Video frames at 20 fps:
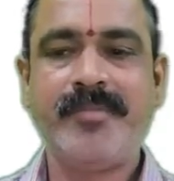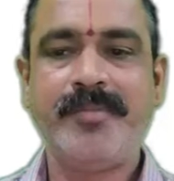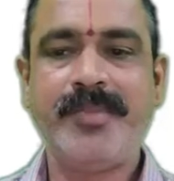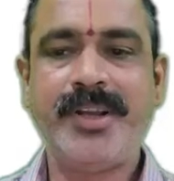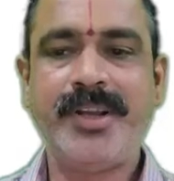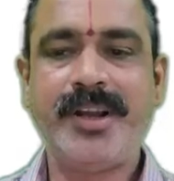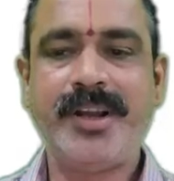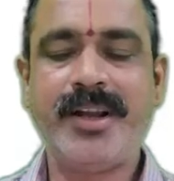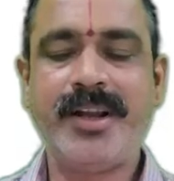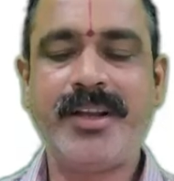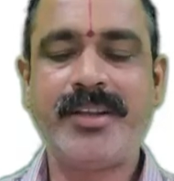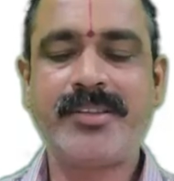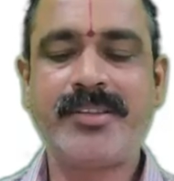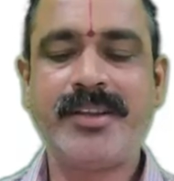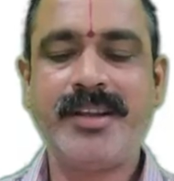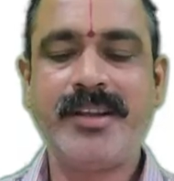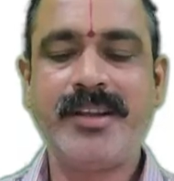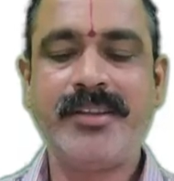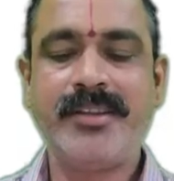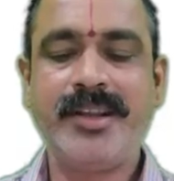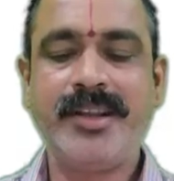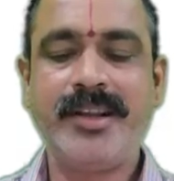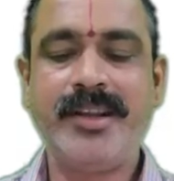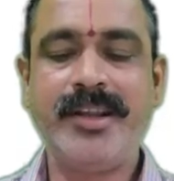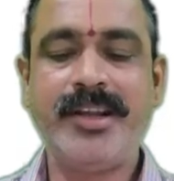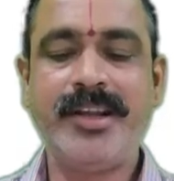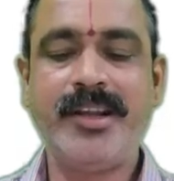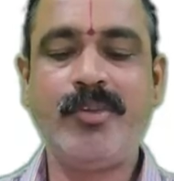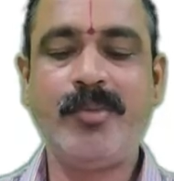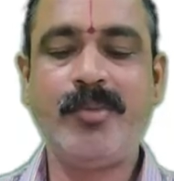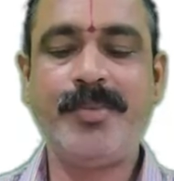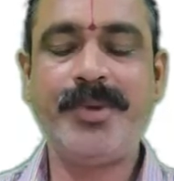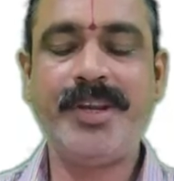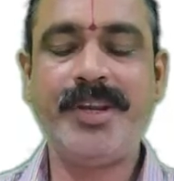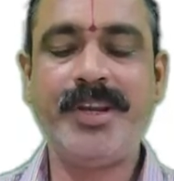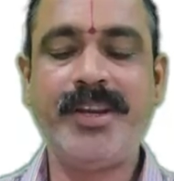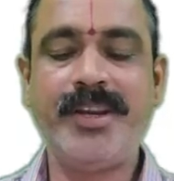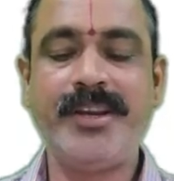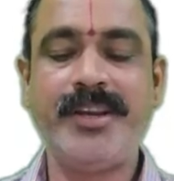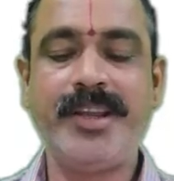because the legal
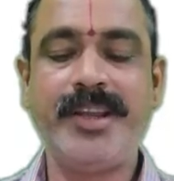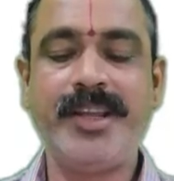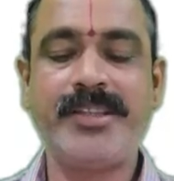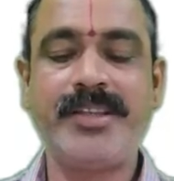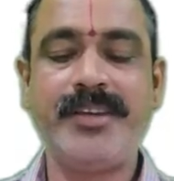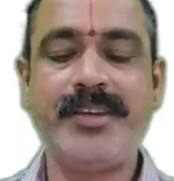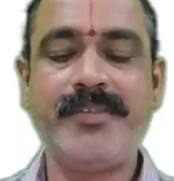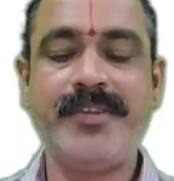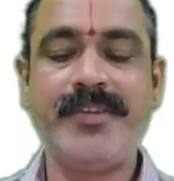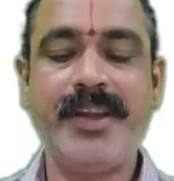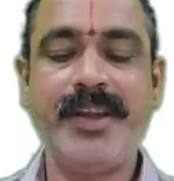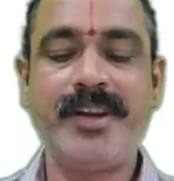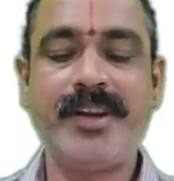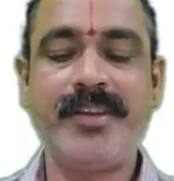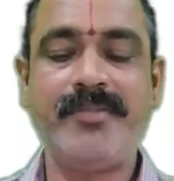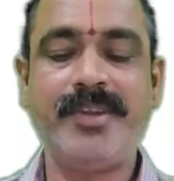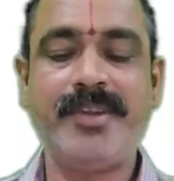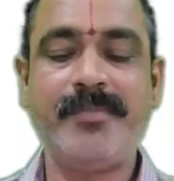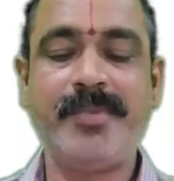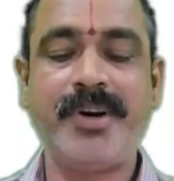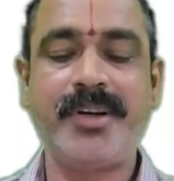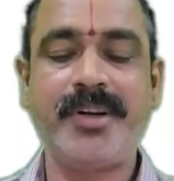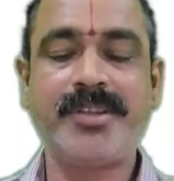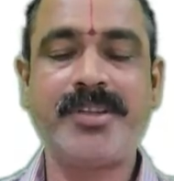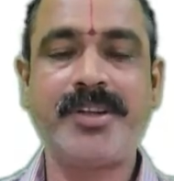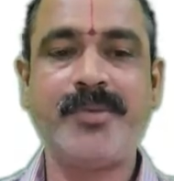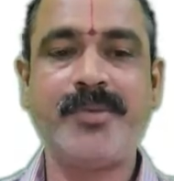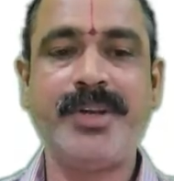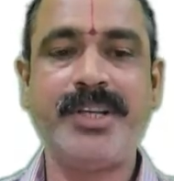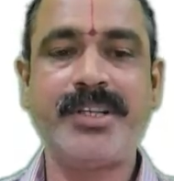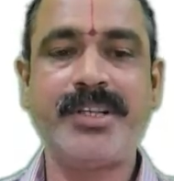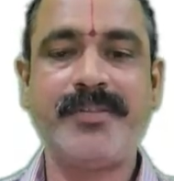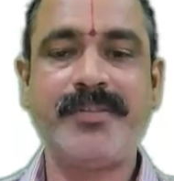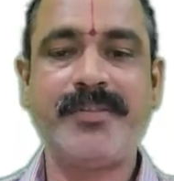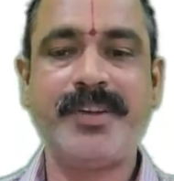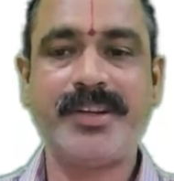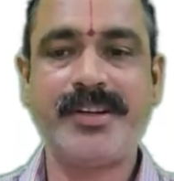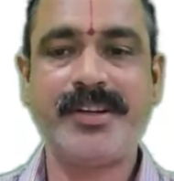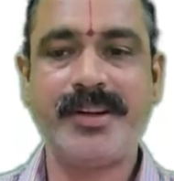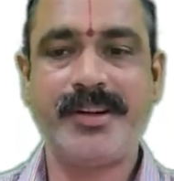opinion is in favor of the person who is
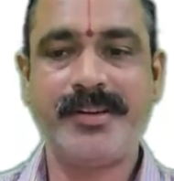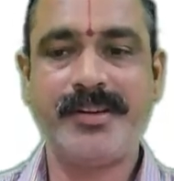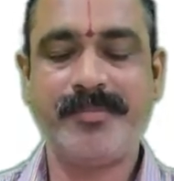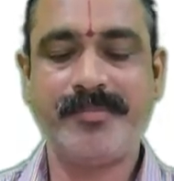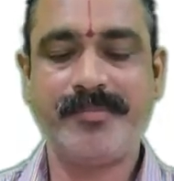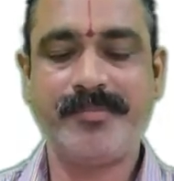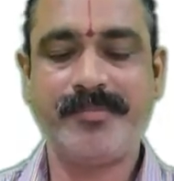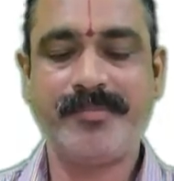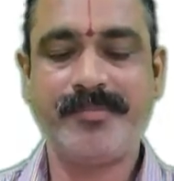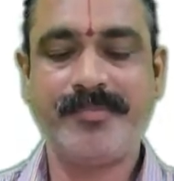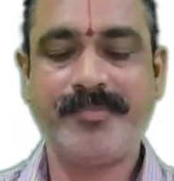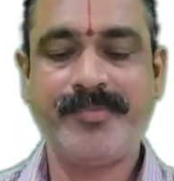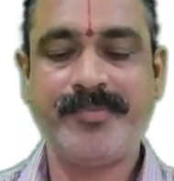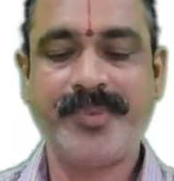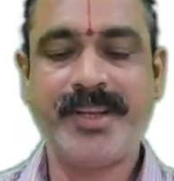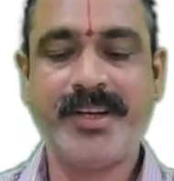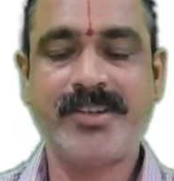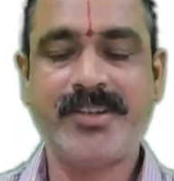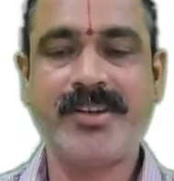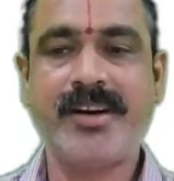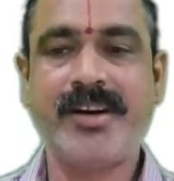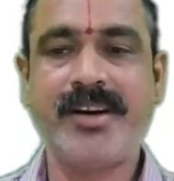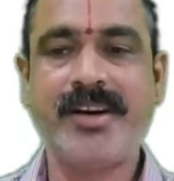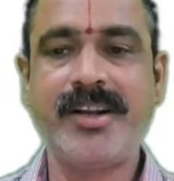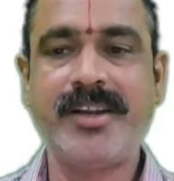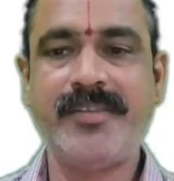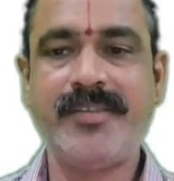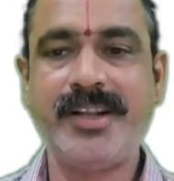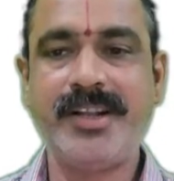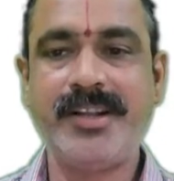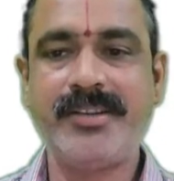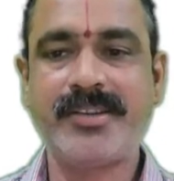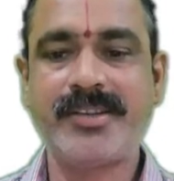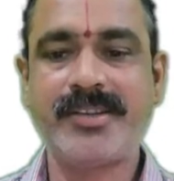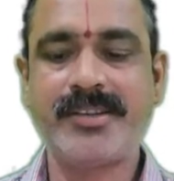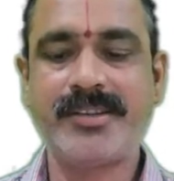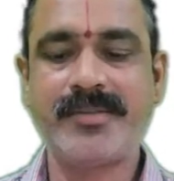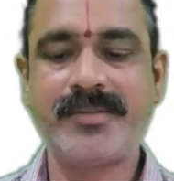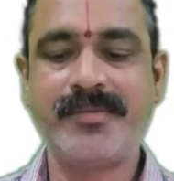affected. It's not an evidence.